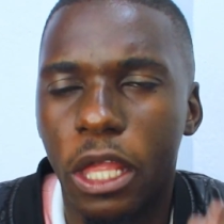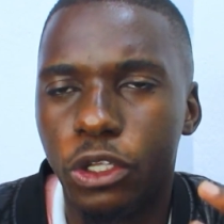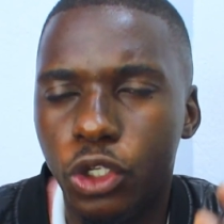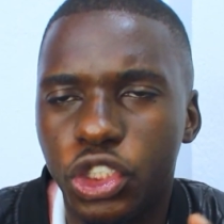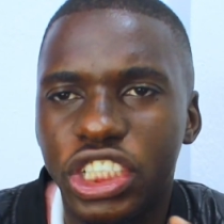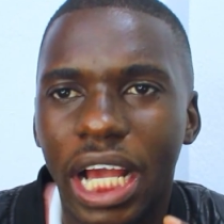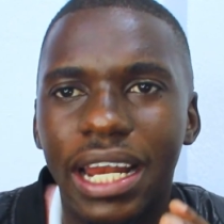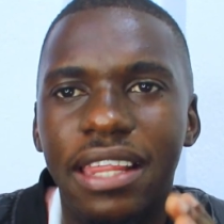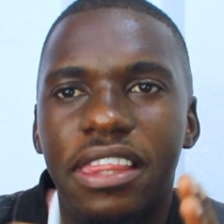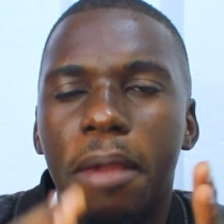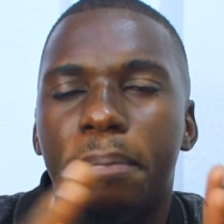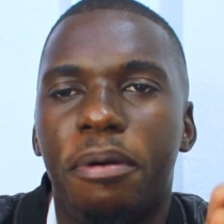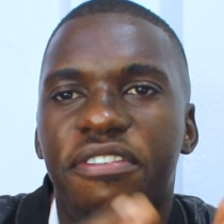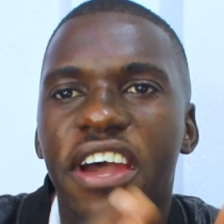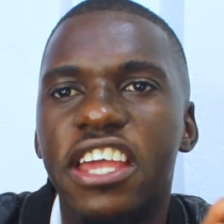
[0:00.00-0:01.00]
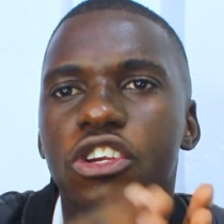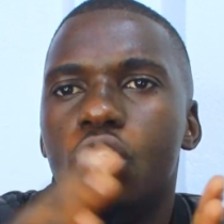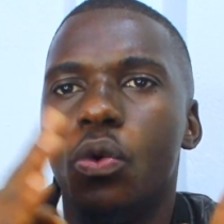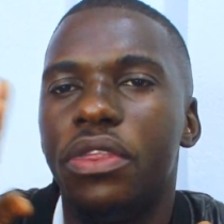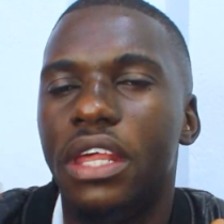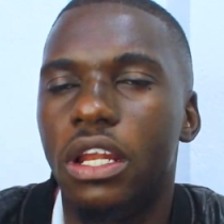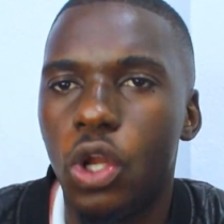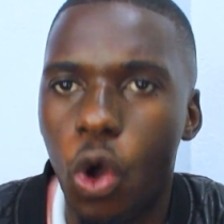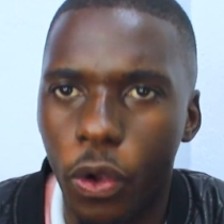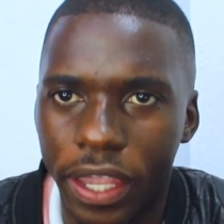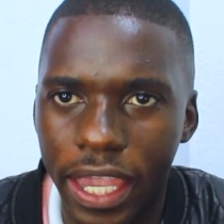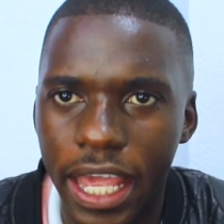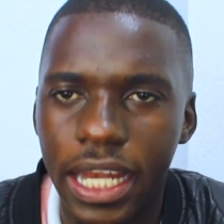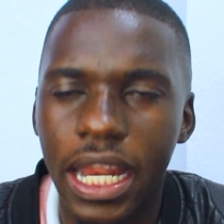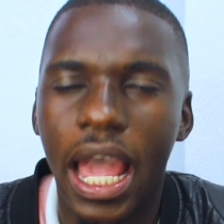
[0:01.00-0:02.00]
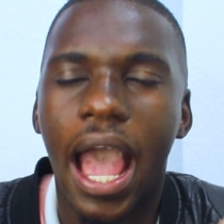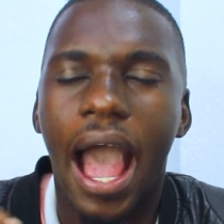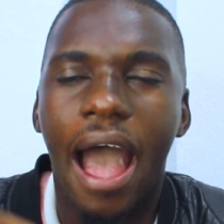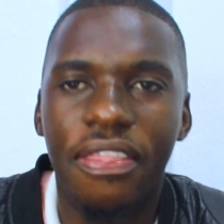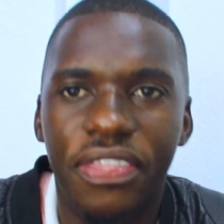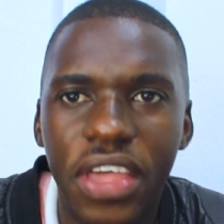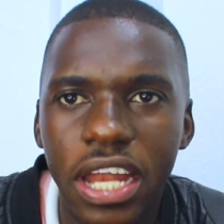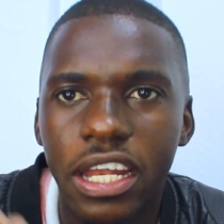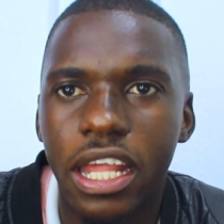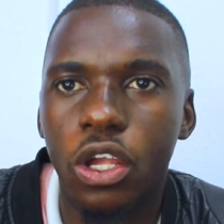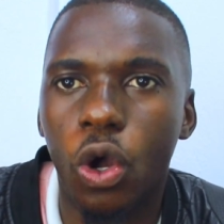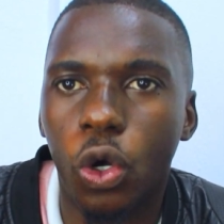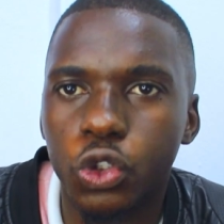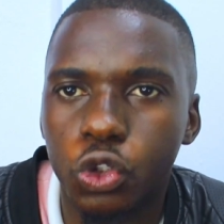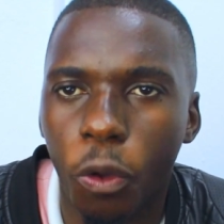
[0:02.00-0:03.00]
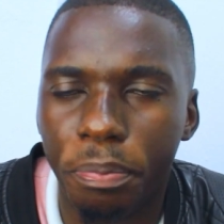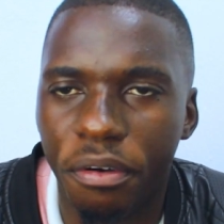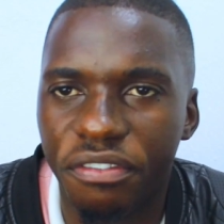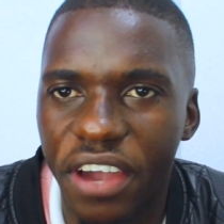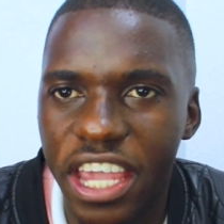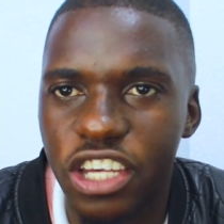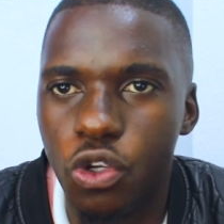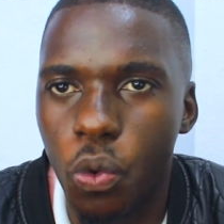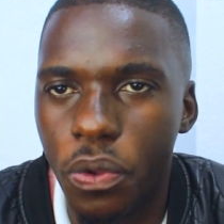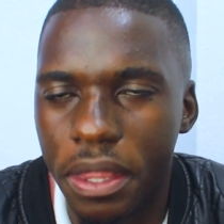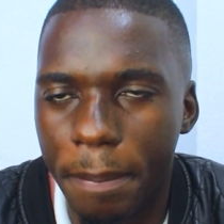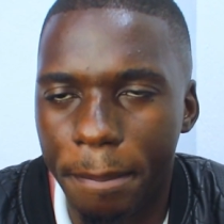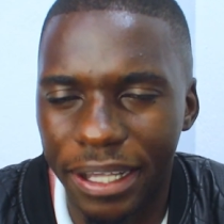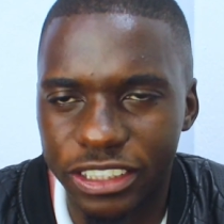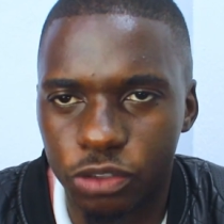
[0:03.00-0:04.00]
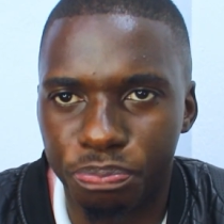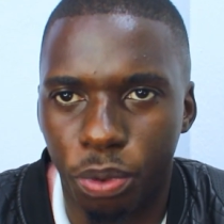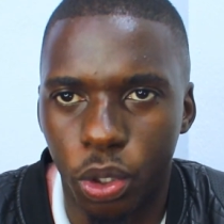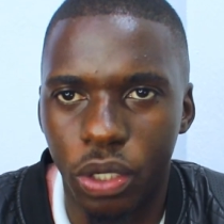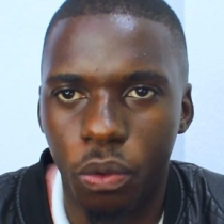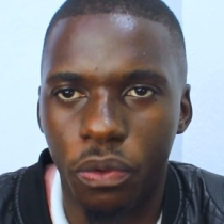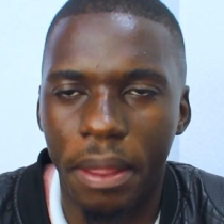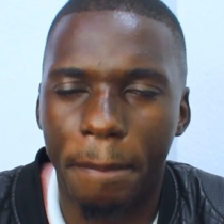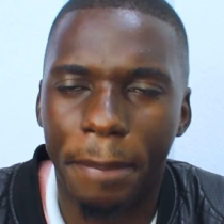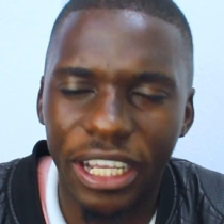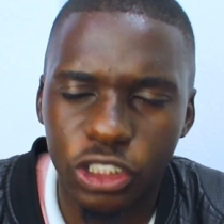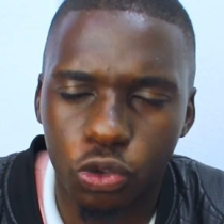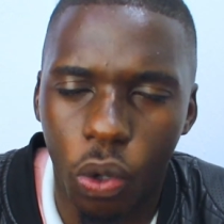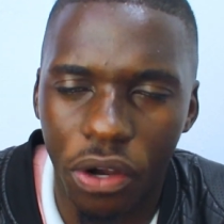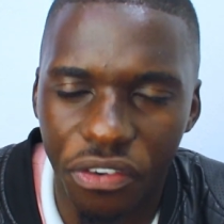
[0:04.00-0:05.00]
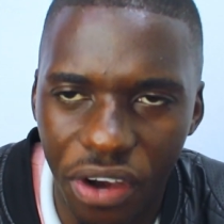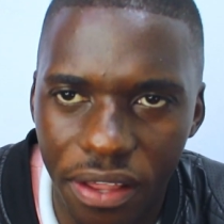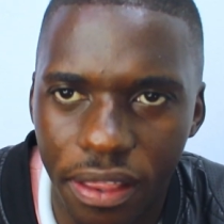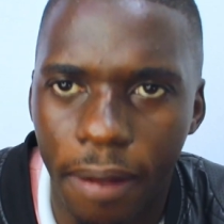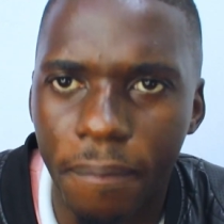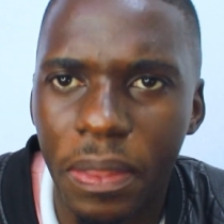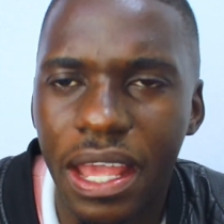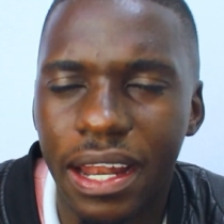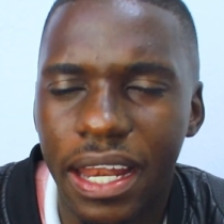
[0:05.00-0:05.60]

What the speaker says: Usually they provide you with a login, and then they also provide you with a password rather.